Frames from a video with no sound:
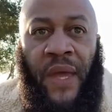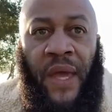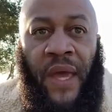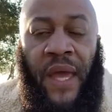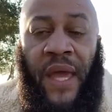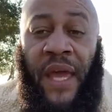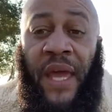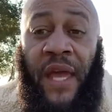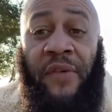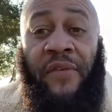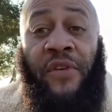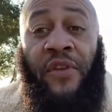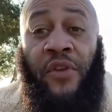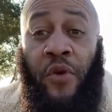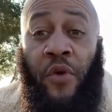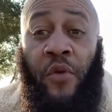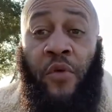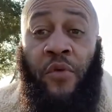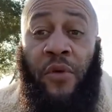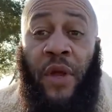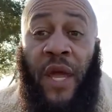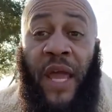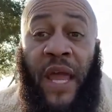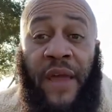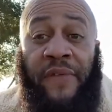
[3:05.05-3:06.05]

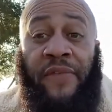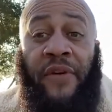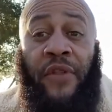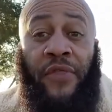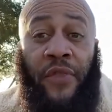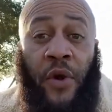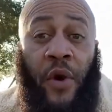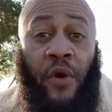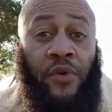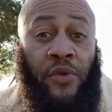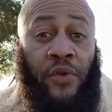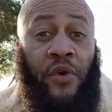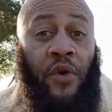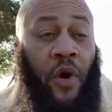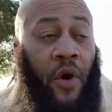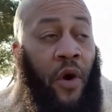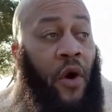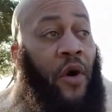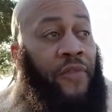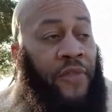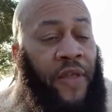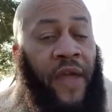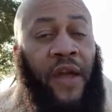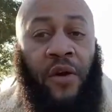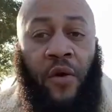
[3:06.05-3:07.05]
Even though you're
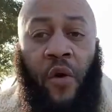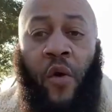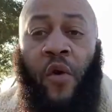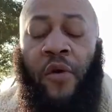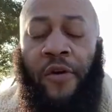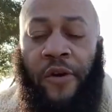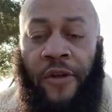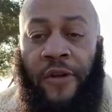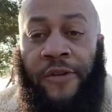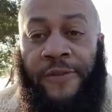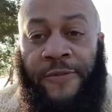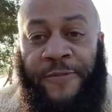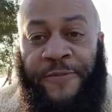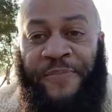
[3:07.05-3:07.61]
on their corner,